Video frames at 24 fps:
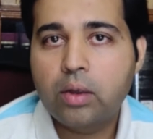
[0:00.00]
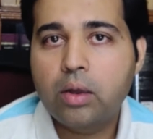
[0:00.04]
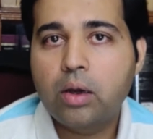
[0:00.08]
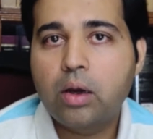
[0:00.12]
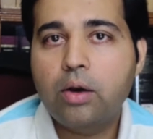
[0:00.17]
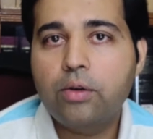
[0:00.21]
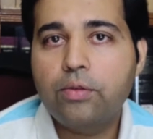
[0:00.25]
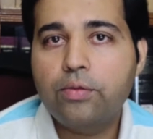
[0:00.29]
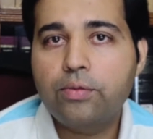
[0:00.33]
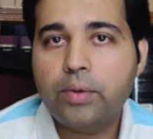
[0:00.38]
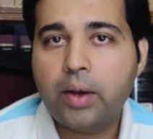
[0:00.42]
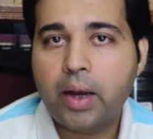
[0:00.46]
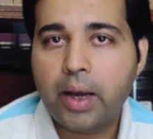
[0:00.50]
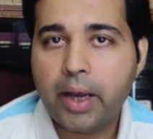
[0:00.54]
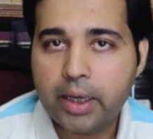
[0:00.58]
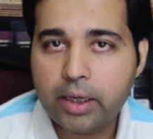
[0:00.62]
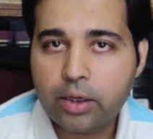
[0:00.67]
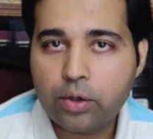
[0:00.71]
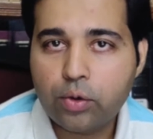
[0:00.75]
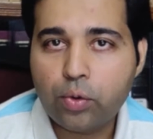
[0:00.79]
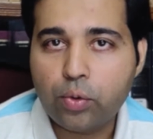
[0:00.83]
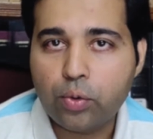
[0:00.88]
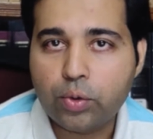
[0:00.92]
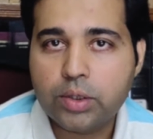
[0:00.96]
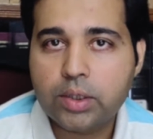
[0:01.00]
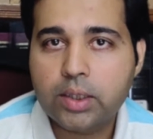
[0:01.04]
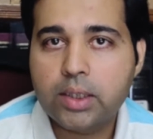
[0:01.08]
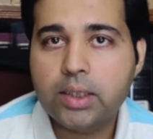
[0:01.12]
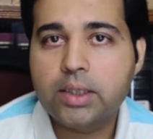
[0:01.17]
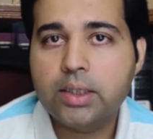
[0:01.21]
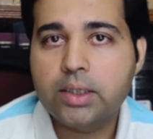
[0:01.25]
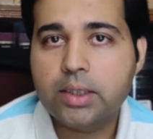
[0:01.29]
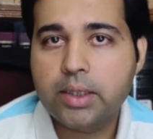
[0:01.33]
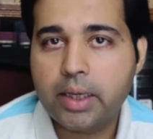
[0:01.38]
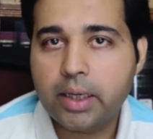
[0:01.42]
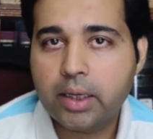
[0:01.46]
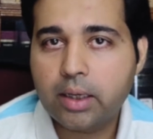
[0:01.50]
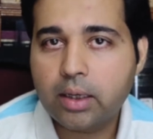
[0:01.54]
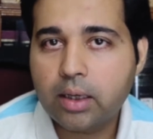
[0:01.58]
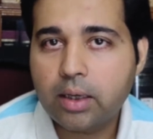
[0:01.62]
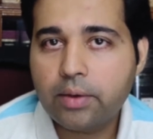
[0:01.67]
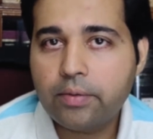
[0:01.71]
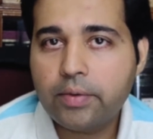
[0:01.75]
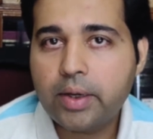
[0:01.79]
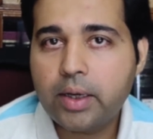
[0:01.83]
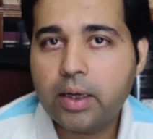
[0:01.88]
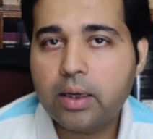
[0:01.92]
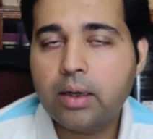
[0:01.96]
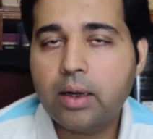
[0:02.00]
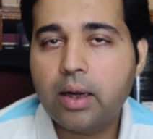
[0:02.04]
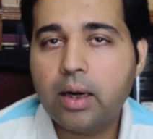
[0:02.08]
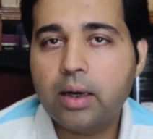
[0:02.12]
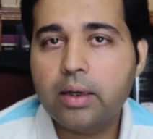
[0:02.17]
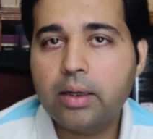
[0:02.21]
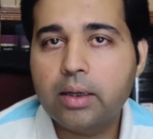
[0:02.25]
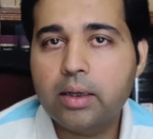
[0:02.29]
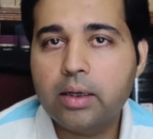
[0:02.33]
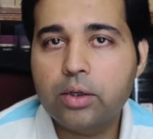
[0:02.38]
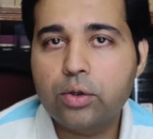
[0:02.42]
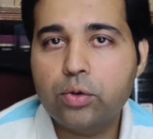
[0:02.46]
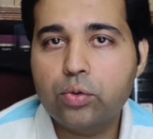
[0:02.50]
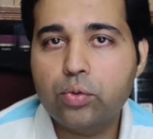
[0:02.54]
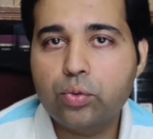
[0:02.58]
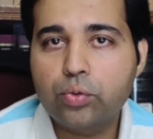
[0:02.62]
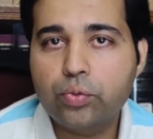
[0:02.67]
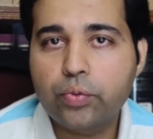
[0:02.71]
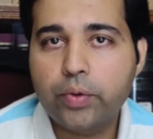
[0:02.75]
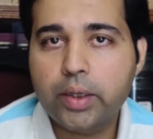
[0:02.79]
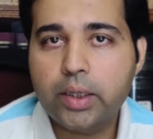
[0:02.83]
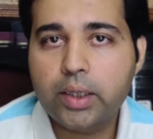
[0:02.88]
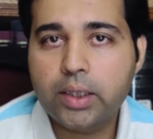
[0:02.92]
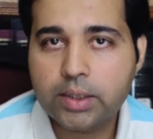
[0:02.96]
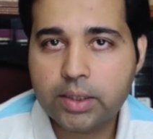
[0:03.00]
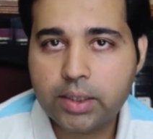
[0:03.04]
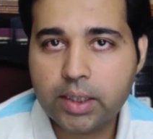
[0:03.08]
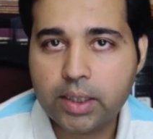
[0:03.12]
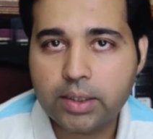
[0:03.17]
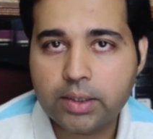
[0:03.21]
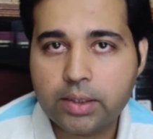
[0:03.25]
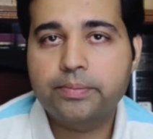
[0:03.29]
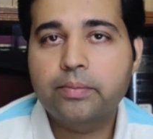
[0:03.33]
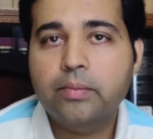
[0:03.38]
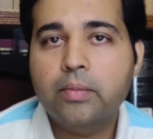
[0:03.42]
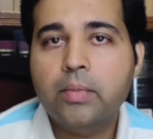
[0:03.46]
of high courts is taken away under Article 226,